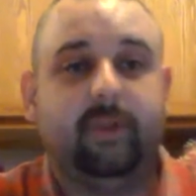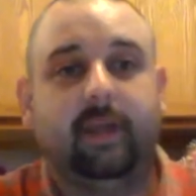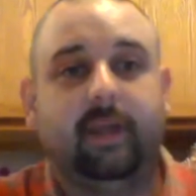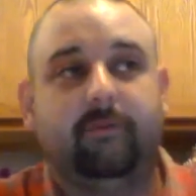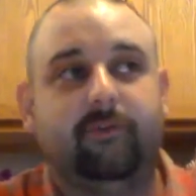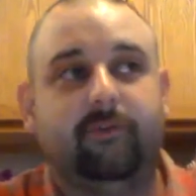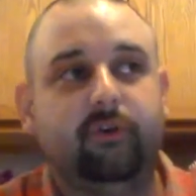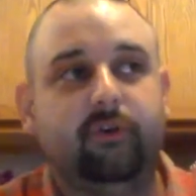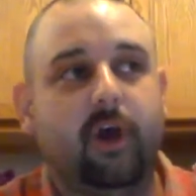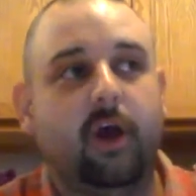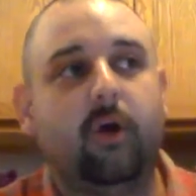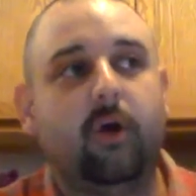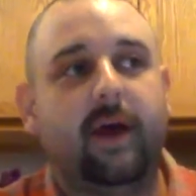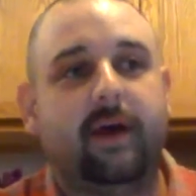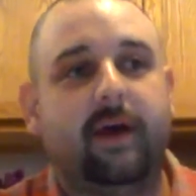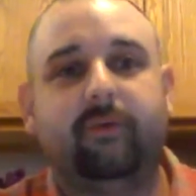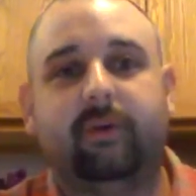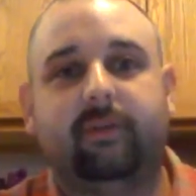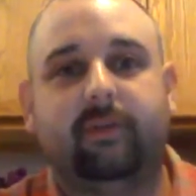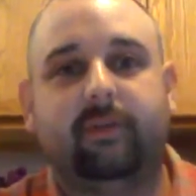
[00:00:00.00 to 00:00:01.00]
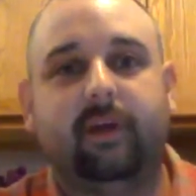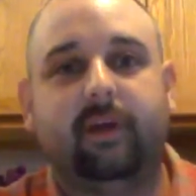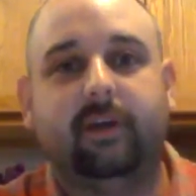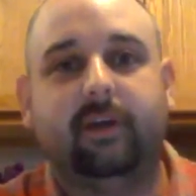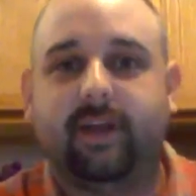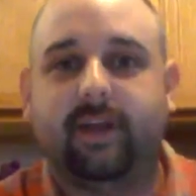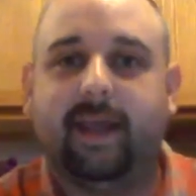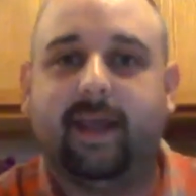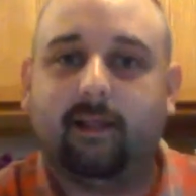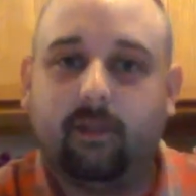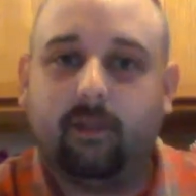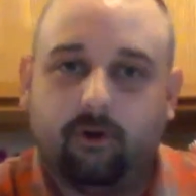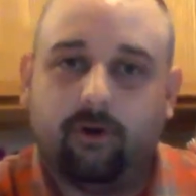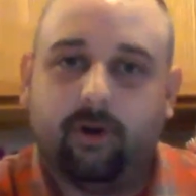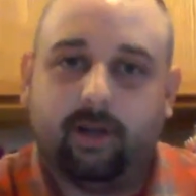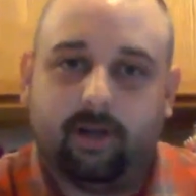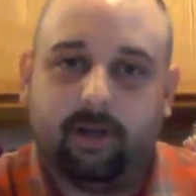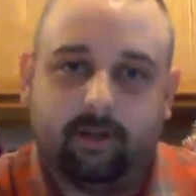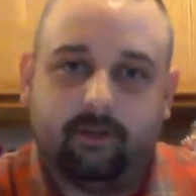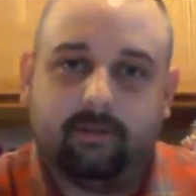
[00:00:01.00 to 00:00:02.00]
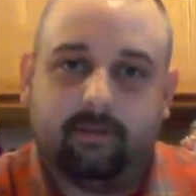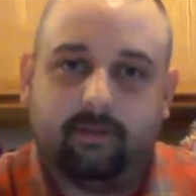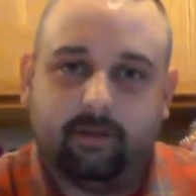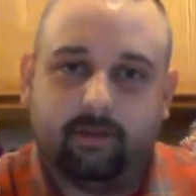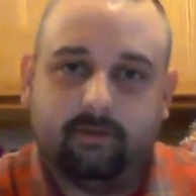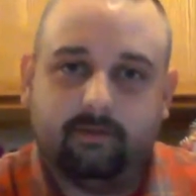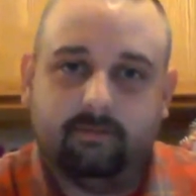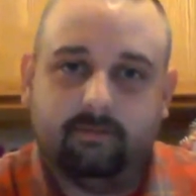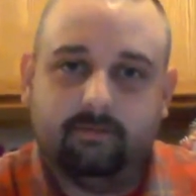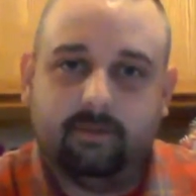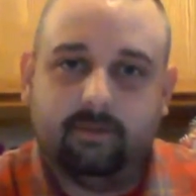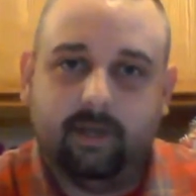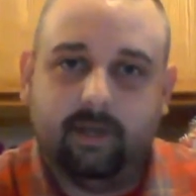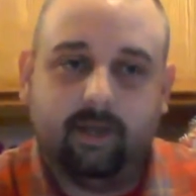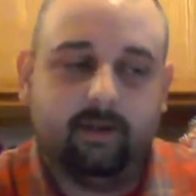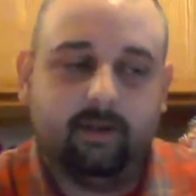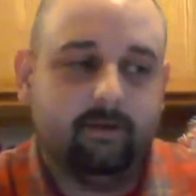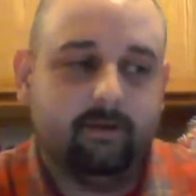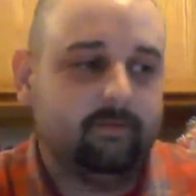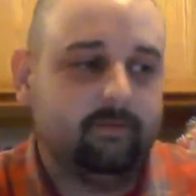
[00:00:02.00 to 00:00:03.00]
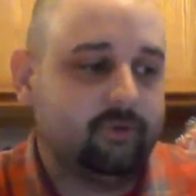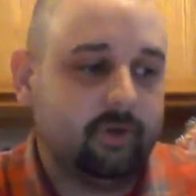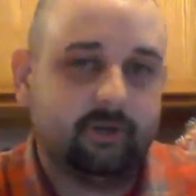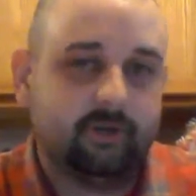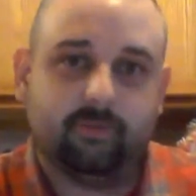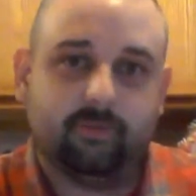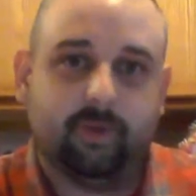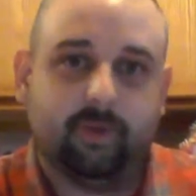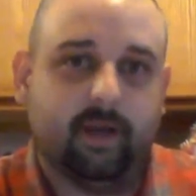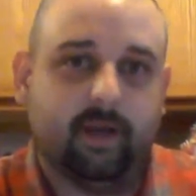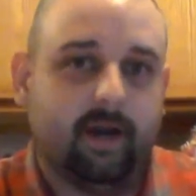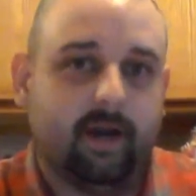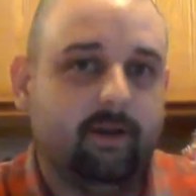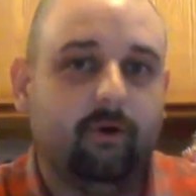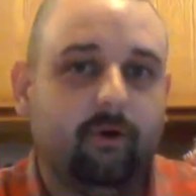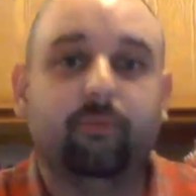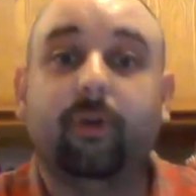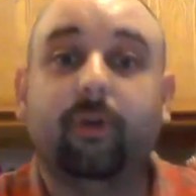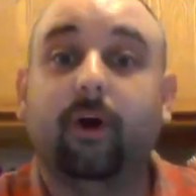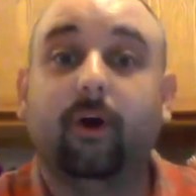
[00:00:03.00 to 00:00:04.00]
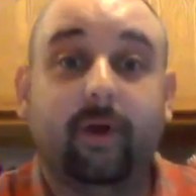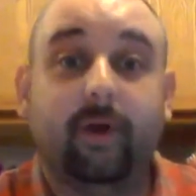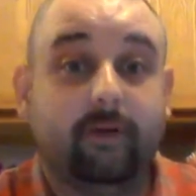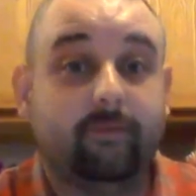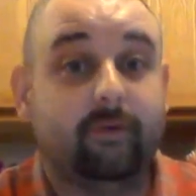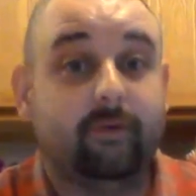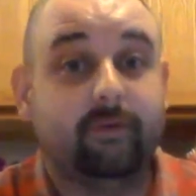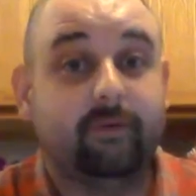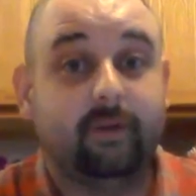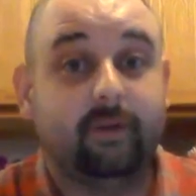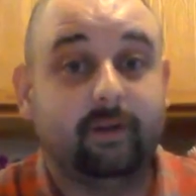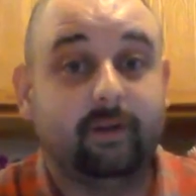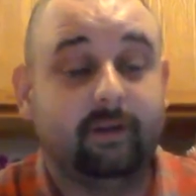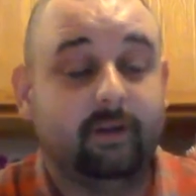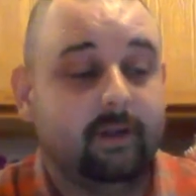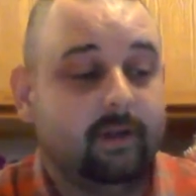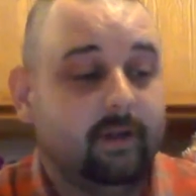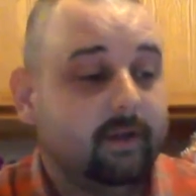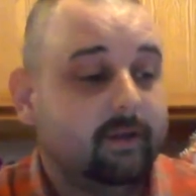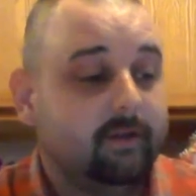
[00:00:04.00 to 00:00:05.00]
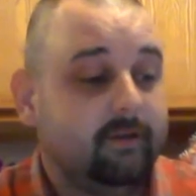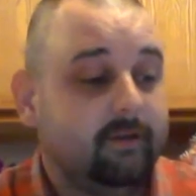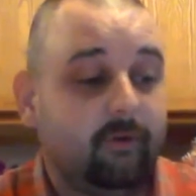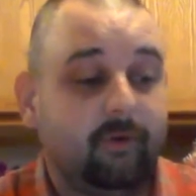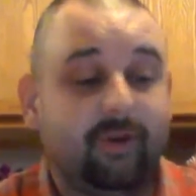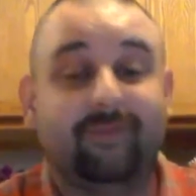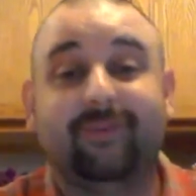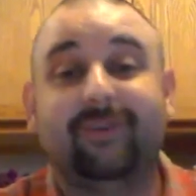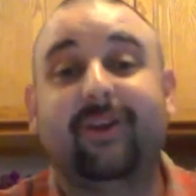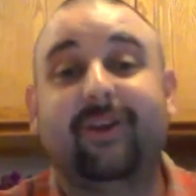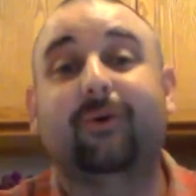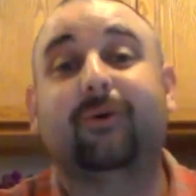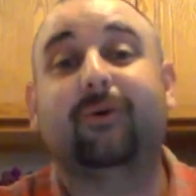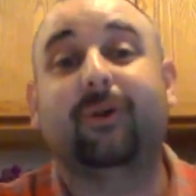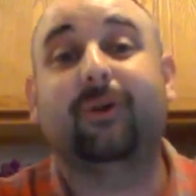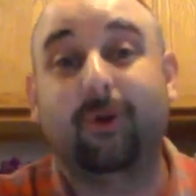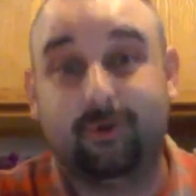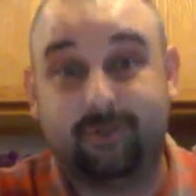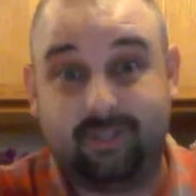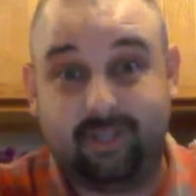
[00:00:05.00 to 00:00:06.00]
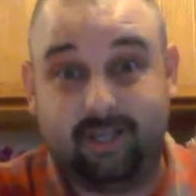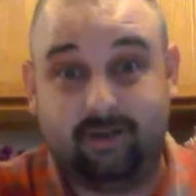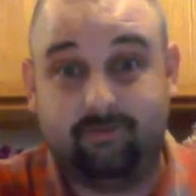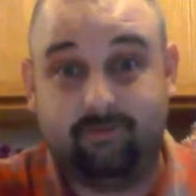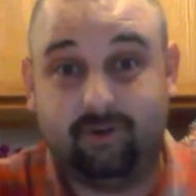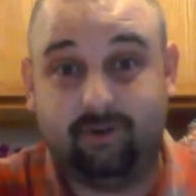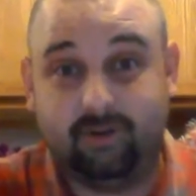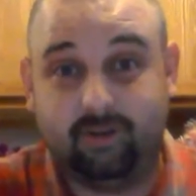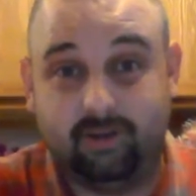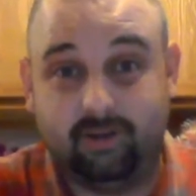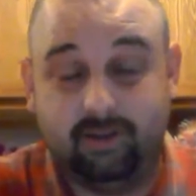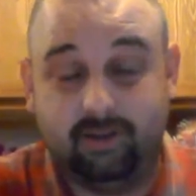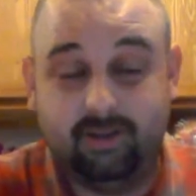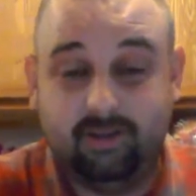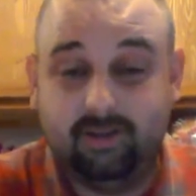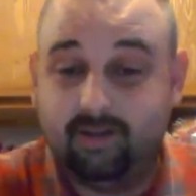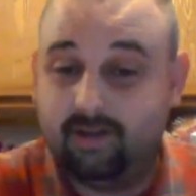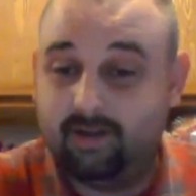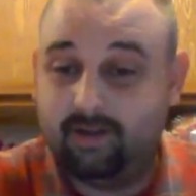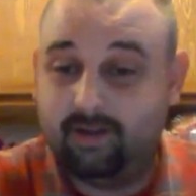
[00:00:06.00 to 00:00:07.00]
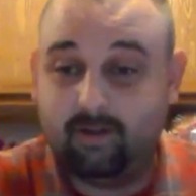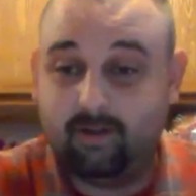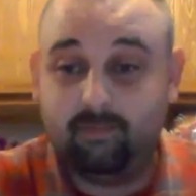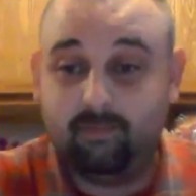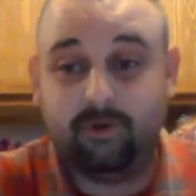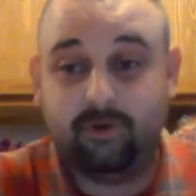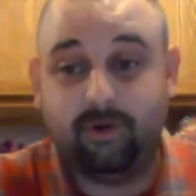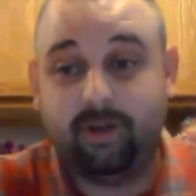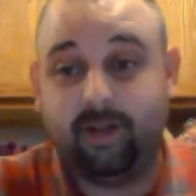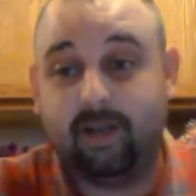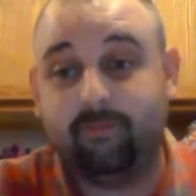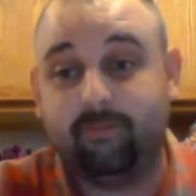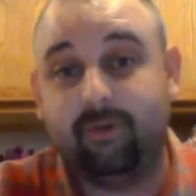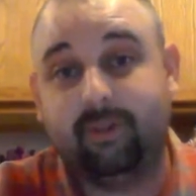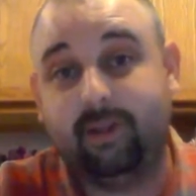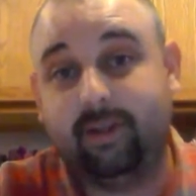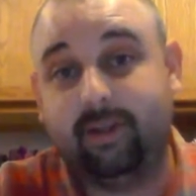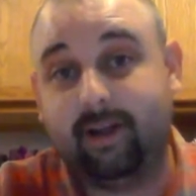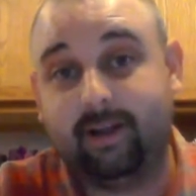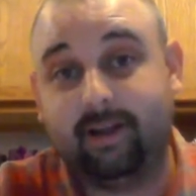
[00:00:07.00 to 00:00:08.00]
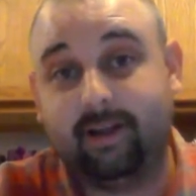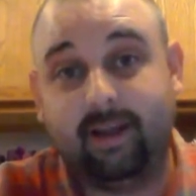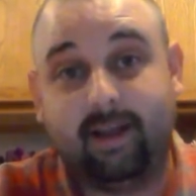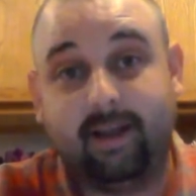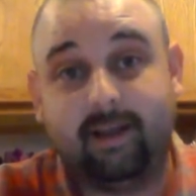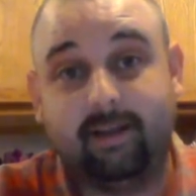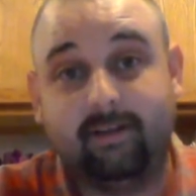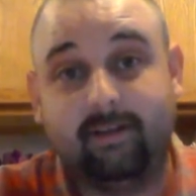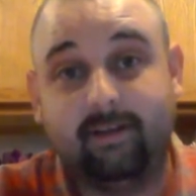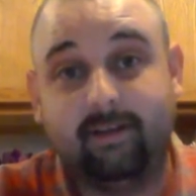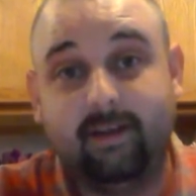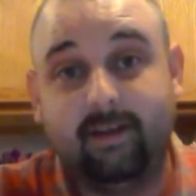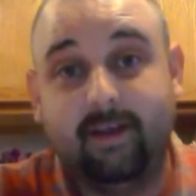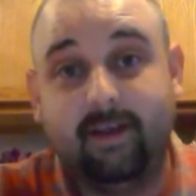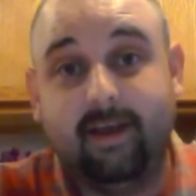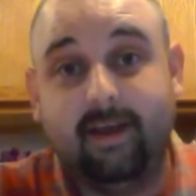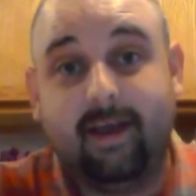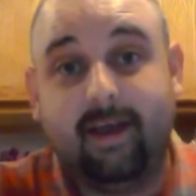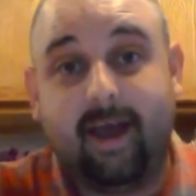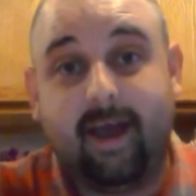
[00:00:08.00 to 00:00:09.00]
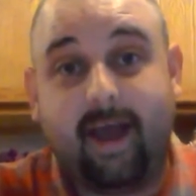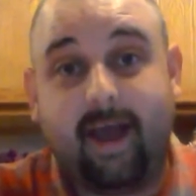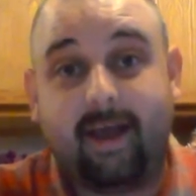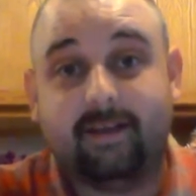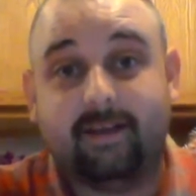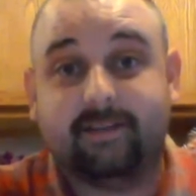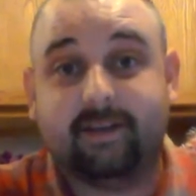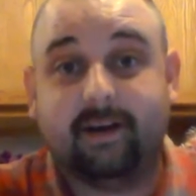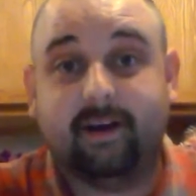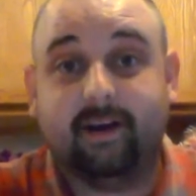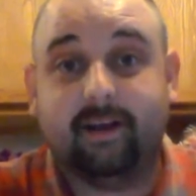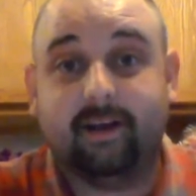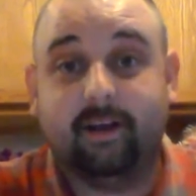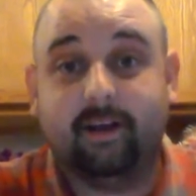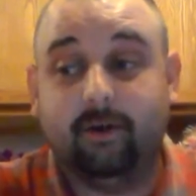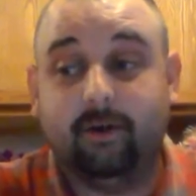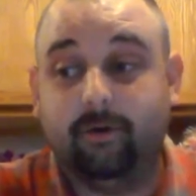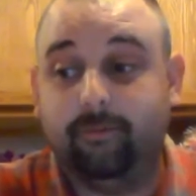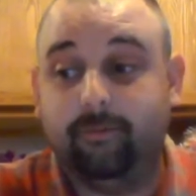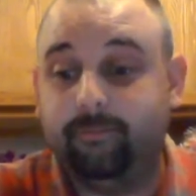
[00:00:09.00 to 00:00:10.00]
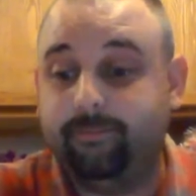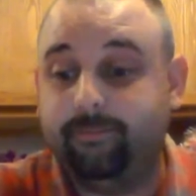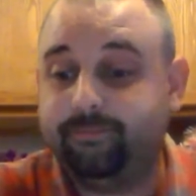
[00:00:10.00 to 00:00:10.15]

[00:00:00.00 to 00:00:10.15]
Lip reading: if you know everything, you can't learn anything. And trust me, I don't know everything, don't even know close to everything. And I'm learning everything I can as I go.